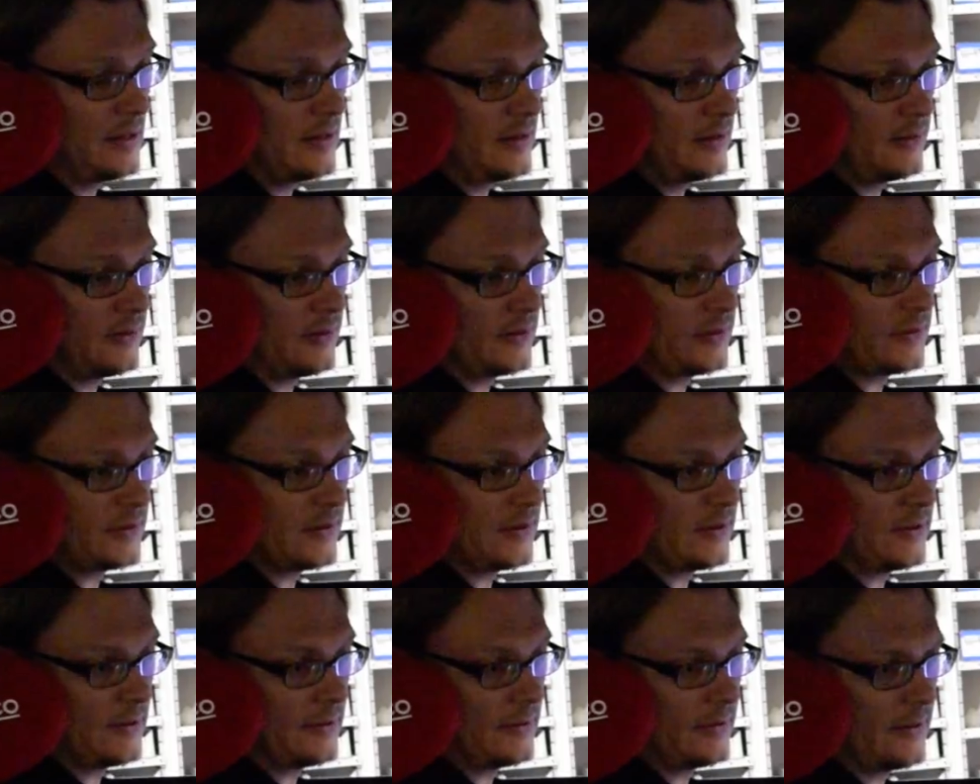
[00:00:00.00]

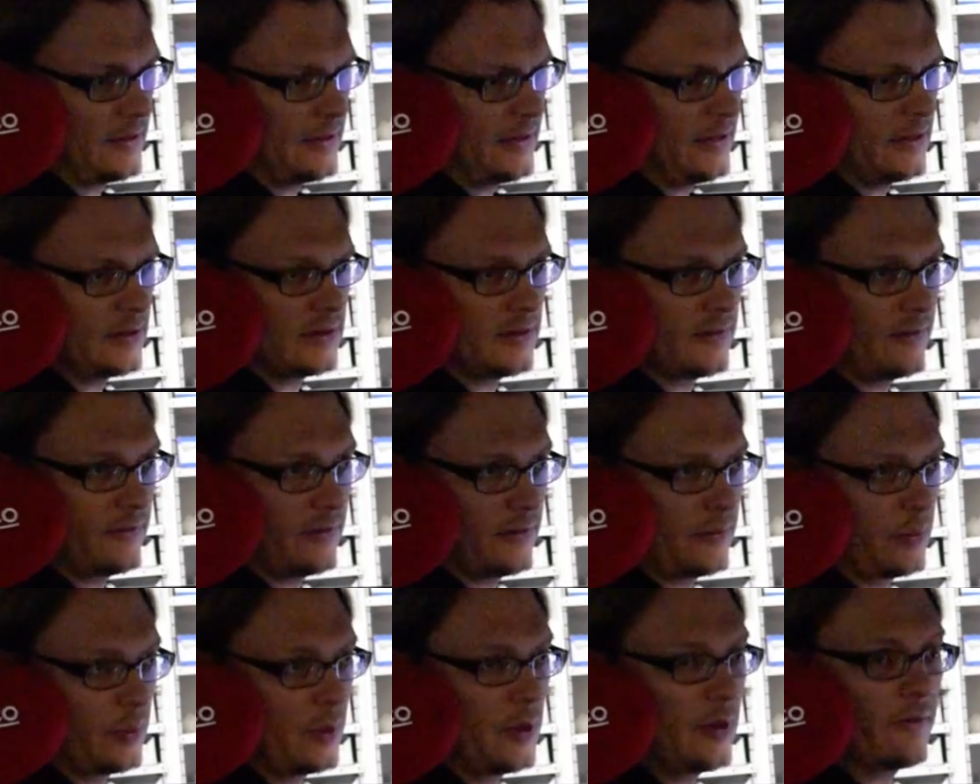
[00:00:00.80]

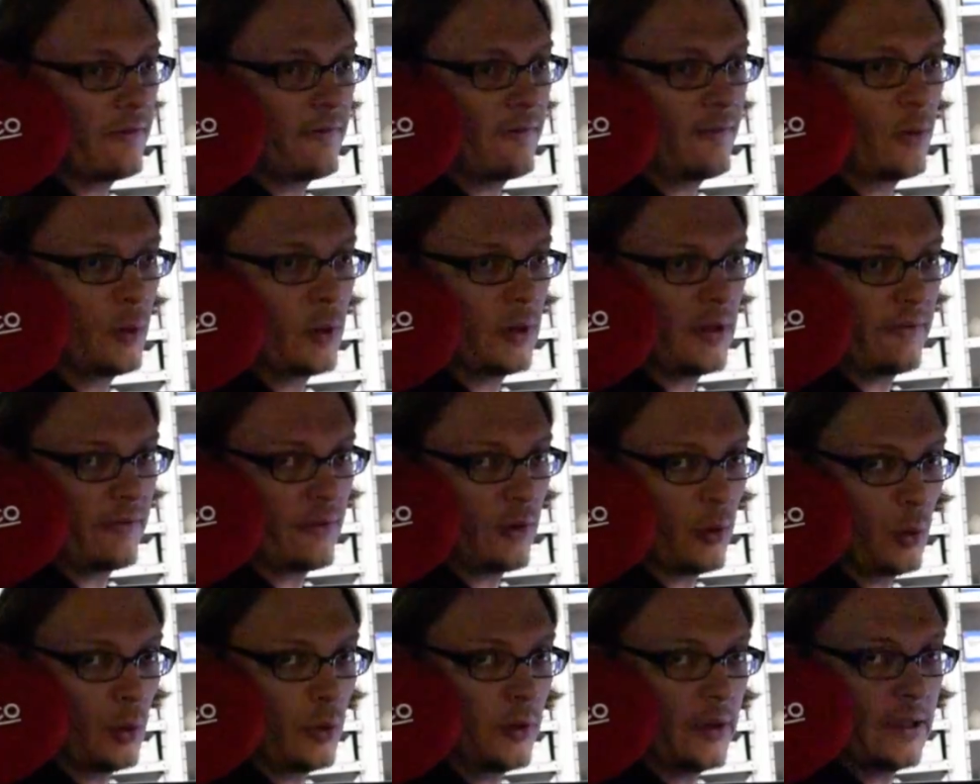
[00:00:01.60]
three or four
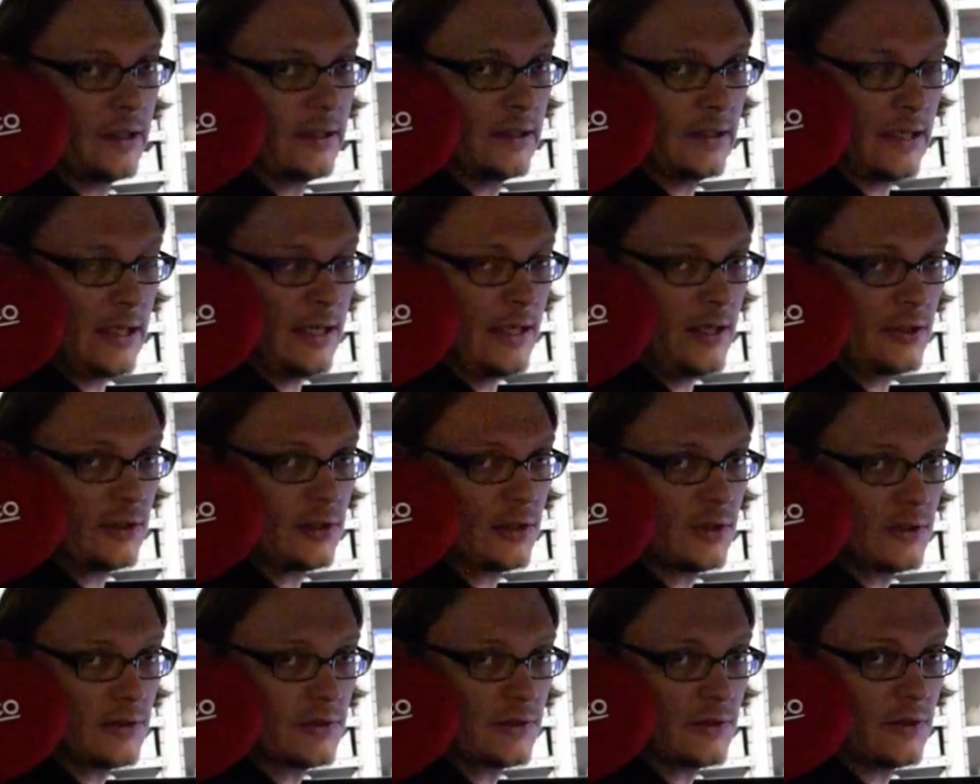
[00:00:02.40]
different
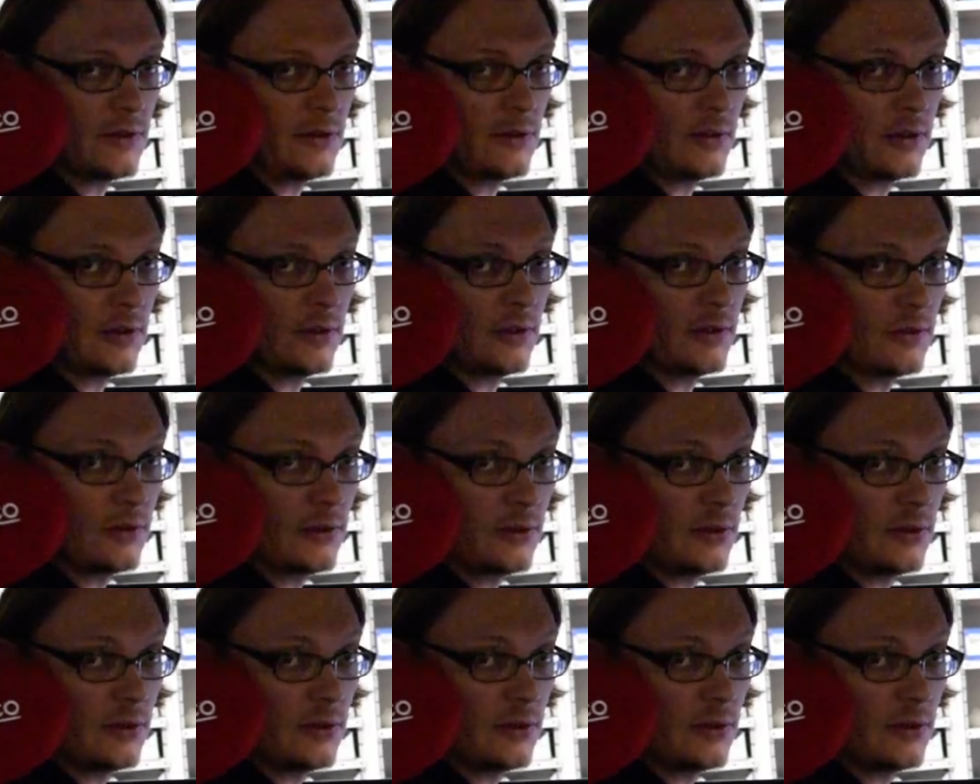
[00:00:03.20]
orientations that you can